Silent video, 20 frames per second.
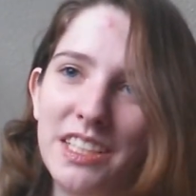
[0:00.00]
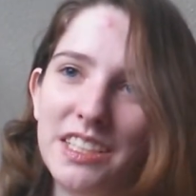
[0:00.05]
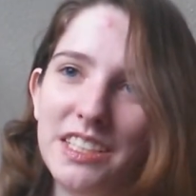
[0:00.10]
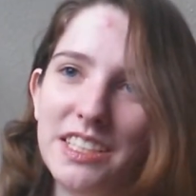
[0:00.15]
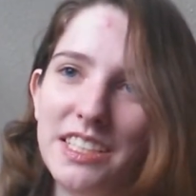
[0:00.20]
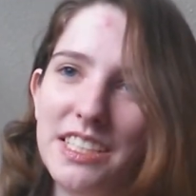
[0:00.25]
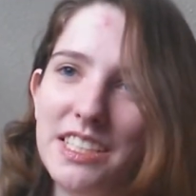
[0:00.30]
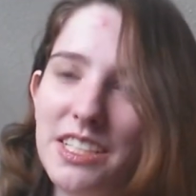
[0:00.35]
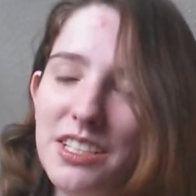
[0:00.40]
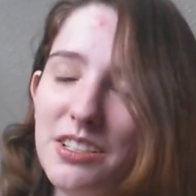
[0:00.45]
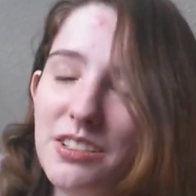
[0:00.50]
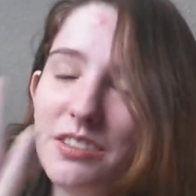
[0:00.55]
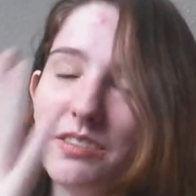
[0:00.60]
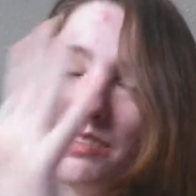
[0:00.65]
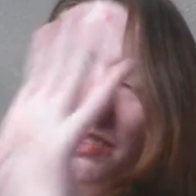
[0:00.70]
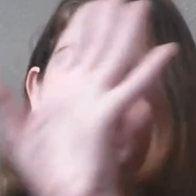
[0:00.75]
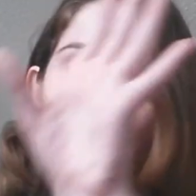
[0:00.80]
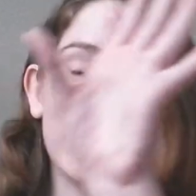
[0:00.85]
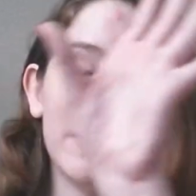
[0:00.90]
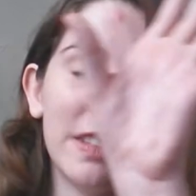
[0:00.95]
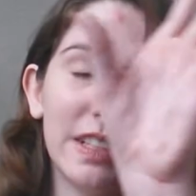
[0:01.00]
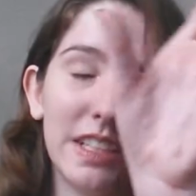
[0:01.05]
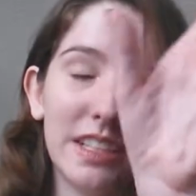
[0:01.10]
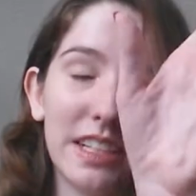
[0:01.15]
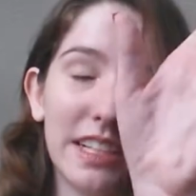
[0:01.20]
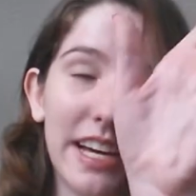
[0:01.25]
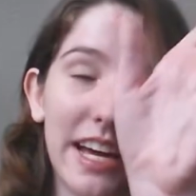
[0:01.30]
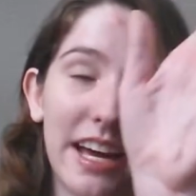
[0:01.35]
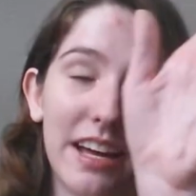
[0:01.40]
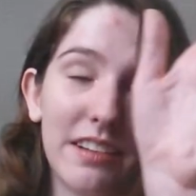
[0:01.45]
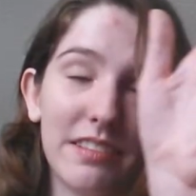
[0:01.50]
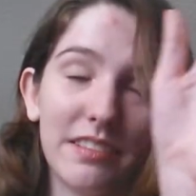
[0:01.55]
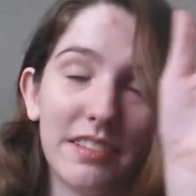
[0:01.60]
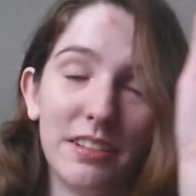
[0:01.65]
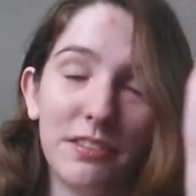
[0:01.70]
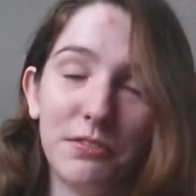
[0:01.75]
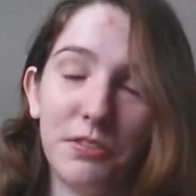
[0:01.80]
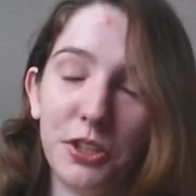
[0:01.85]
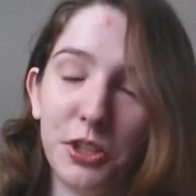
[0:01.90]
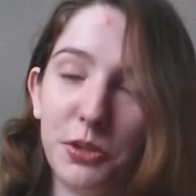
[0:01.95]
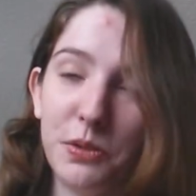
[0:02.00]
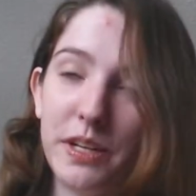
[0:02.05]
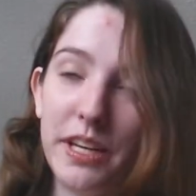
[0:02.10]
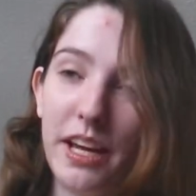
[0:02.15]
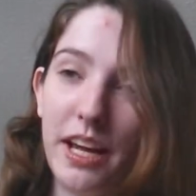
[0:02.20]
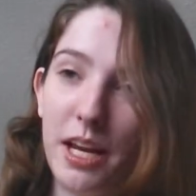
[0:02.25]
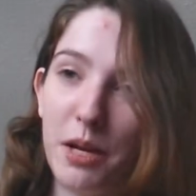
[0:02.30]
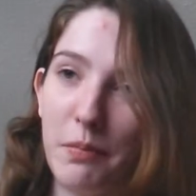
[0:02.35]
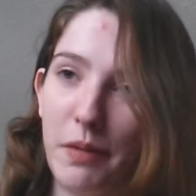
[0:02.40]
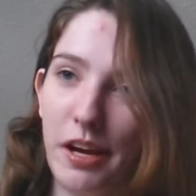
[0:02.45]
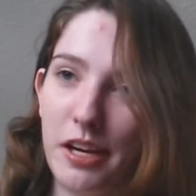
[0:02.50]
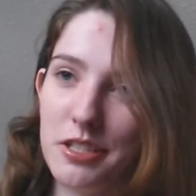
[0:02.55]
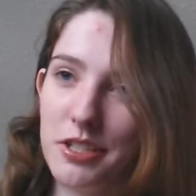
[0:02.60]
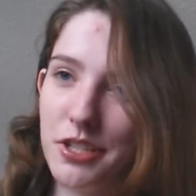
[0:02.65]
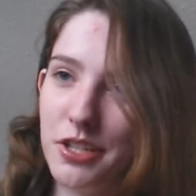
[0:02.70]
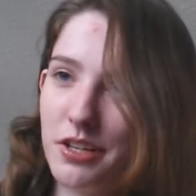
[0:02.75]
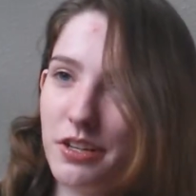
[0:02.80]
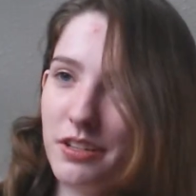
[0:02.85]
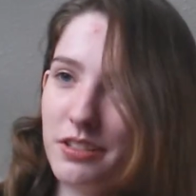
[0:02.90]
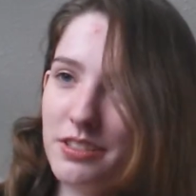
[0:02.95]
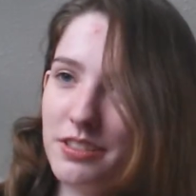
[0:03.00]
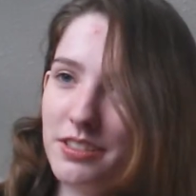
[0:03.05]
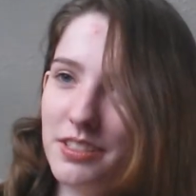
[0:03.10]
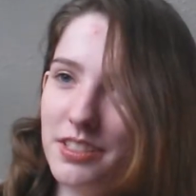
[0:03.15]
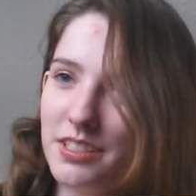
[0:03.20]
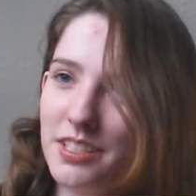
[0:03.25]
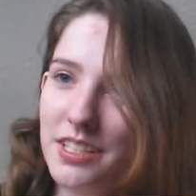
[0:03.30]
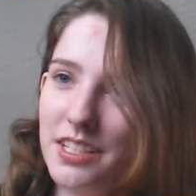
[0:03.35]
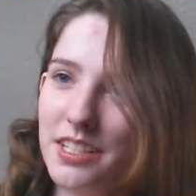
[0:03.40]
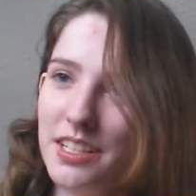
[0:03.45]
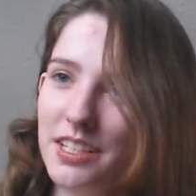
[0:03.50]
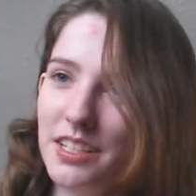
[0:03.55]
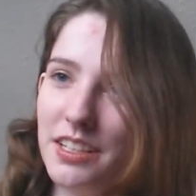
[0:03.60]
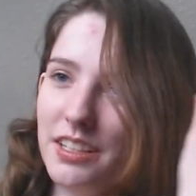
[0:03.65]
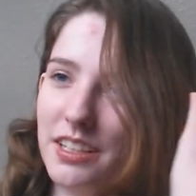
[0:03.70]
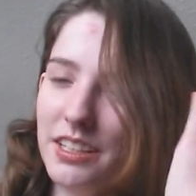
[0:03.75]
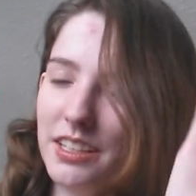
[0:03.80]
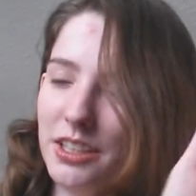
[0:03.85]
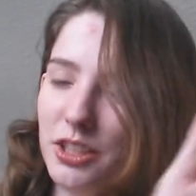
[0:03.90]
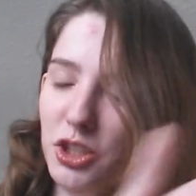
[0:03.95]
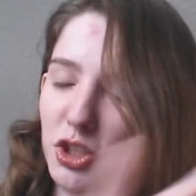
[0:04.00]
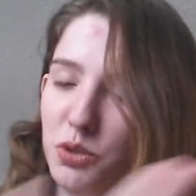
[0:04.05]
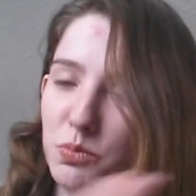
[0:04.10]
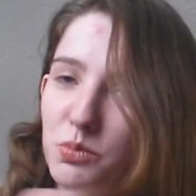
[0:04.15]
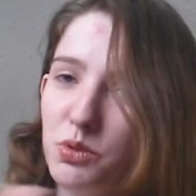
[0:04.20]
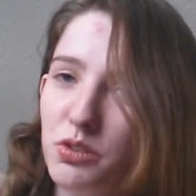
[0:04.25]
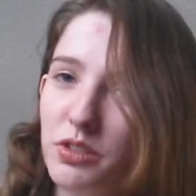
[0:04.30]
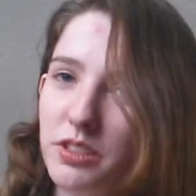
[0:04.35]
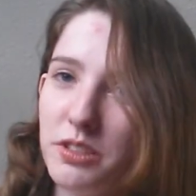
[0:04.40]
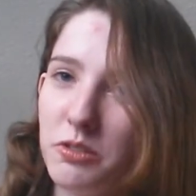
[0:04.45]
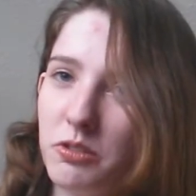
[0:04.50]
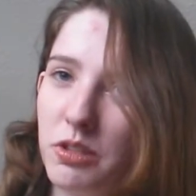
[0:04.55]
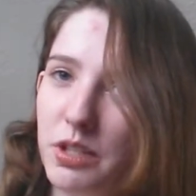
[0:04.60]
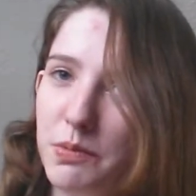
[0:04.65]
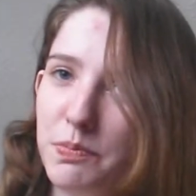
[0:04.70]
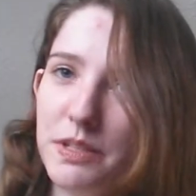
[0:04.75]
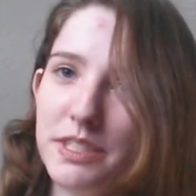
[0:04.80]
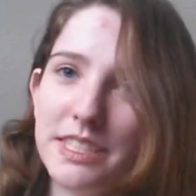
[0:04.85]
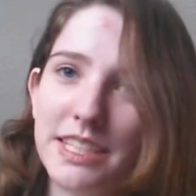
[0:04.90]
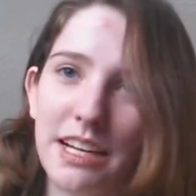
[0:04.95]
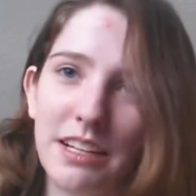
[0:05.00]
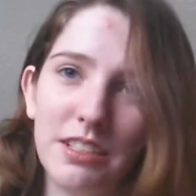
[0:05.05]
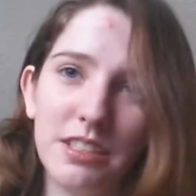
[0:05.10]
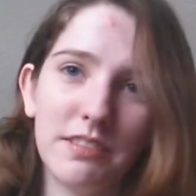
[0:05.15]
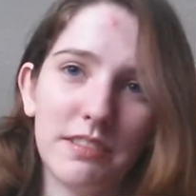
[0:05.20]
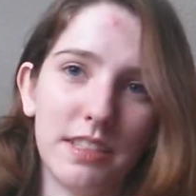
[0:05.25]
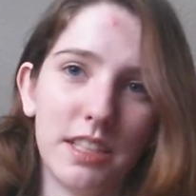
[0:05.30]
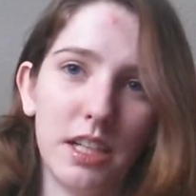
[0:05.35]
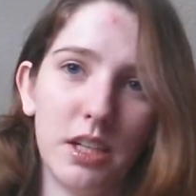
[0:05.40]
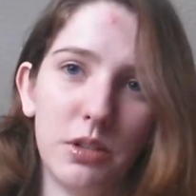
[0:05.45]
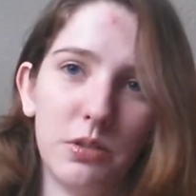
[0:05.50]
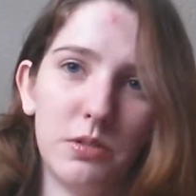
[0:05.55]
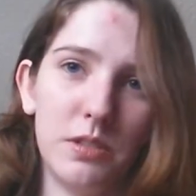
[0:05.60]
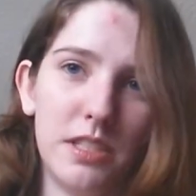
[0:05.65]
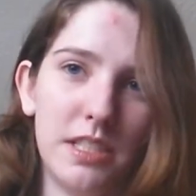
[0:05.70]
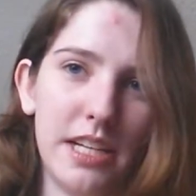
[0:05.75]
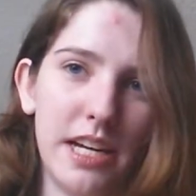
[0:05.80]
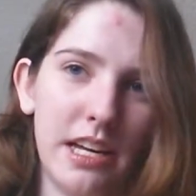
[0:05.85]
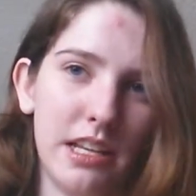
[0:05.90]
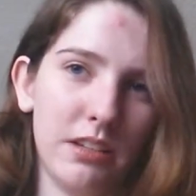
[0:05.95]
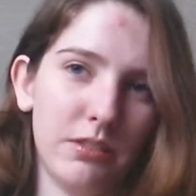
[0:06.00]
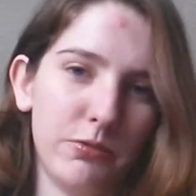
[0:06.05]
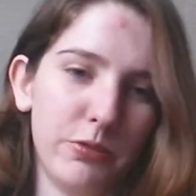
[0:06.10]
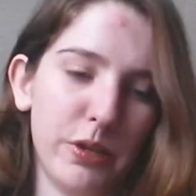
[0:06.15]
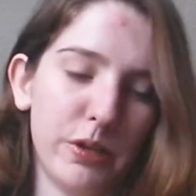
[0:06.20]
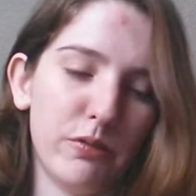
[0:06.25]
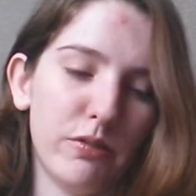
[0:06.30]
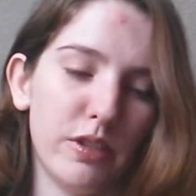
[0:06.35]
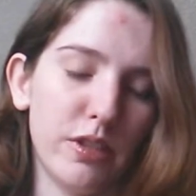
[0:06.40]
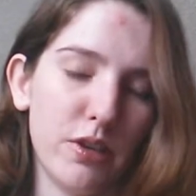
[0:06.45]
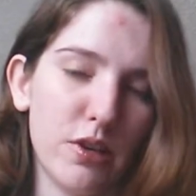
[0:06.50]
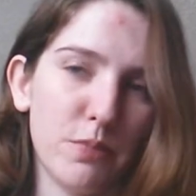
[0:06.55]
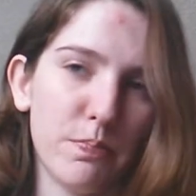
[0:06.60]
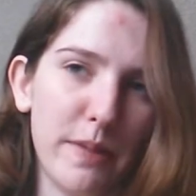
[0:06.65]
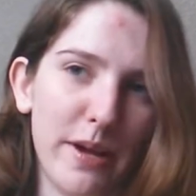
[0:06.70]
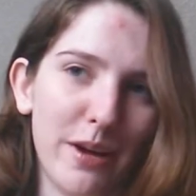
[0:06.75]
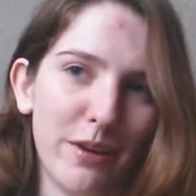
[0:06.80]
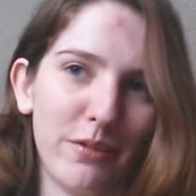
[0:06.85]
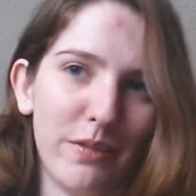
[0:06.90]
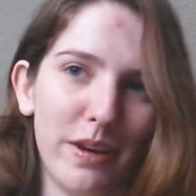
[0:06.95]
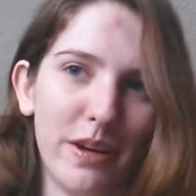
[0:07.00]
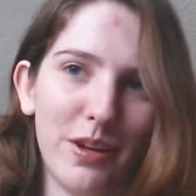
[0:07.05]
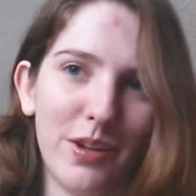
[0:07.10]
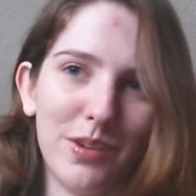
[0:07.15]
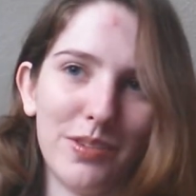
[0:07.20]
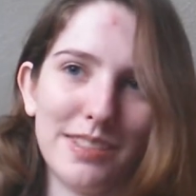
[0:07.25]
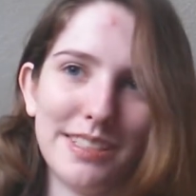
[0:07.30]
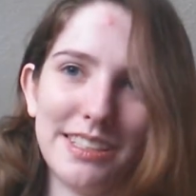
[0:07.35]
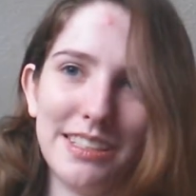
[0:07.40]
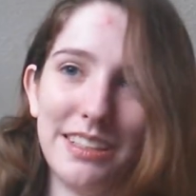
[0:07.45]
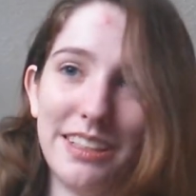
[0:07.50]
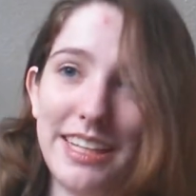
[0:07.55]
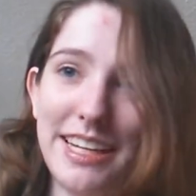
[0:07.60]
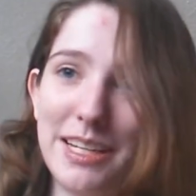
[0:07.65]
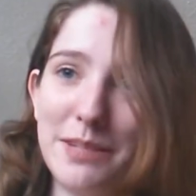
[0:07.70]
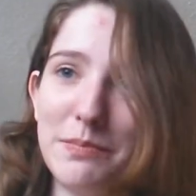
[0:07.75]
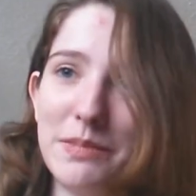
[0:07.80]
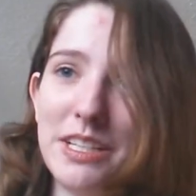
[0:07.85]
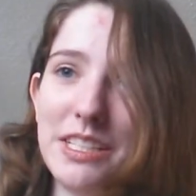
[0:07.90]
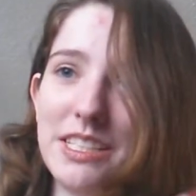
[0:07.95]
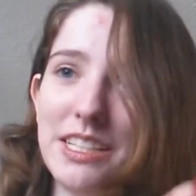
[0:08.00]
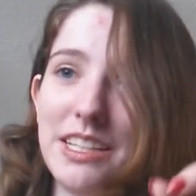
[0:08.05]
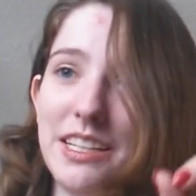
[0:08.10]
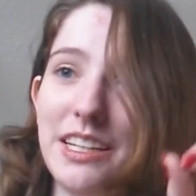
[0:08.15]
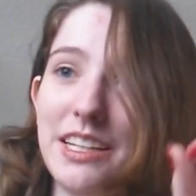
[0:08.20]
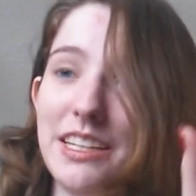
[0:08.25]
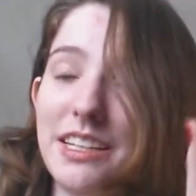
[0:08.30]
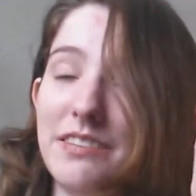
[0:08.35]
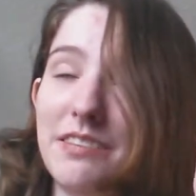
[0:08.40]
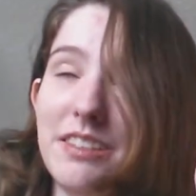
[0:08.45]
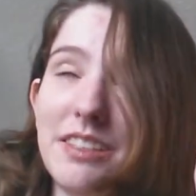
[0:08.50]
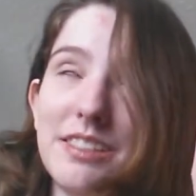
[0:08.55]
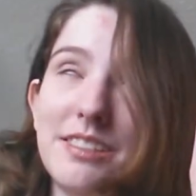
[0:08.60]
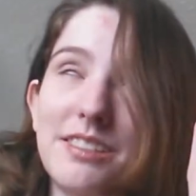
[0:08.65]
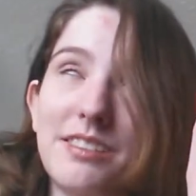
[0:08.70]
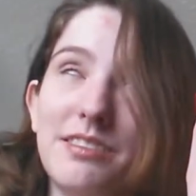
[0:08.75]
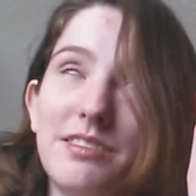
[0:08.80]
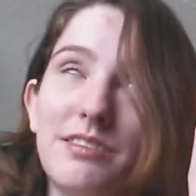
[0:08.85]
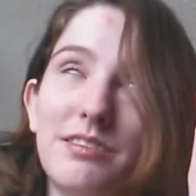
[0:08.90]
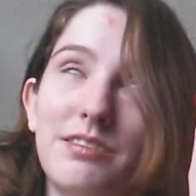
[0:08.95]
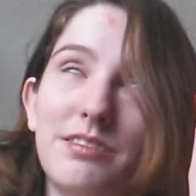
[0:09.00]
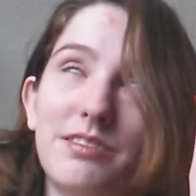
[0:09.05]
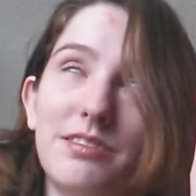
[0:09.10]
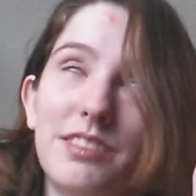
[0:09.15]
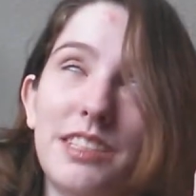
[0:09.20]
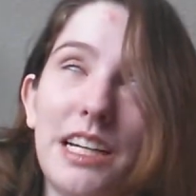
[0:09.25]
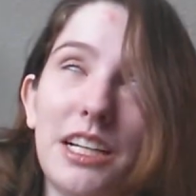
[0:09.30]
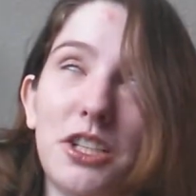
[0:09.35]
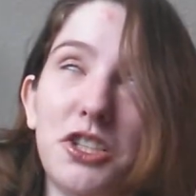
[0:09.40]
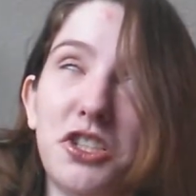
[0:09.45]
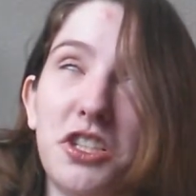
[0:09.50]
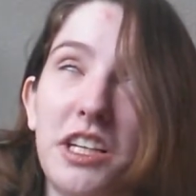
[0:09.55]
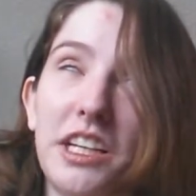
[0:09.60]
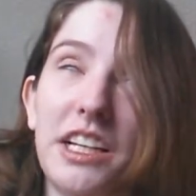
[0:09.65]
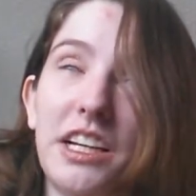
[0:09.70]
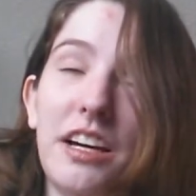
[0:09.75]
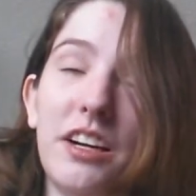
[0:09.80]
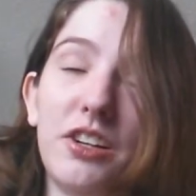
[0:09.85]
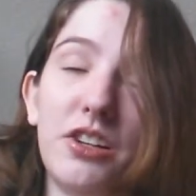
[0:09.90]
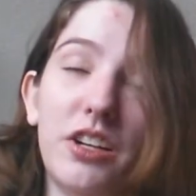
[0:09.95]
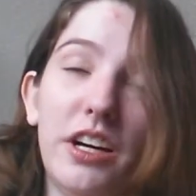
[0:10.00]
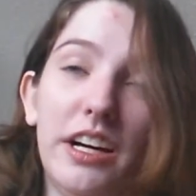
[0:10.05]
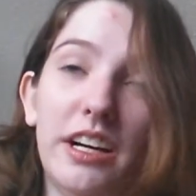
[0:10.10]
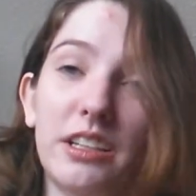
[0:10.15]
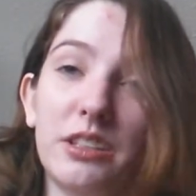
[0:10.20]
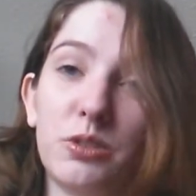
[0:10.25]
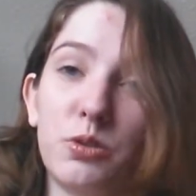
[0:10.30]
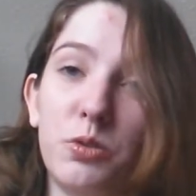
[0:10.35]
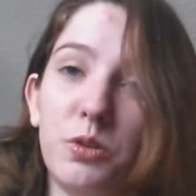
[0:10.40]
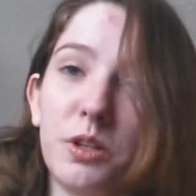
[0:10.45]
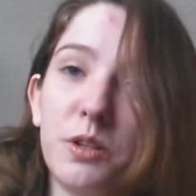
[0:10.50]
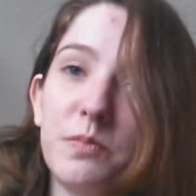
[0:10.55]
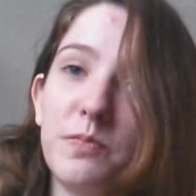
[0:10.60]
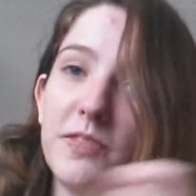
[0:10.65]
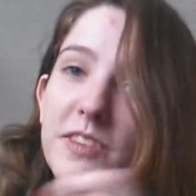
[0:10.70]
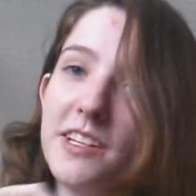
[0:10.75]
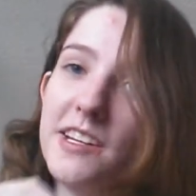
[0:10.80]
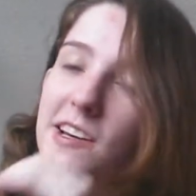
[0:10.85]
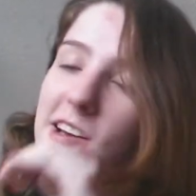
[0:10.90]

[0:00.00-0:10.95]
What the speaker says: Still, again, the fluid animation, the numerous creepy styles of ghosts, and the frequent dark backgrounds led me to give this section, like, a good high score.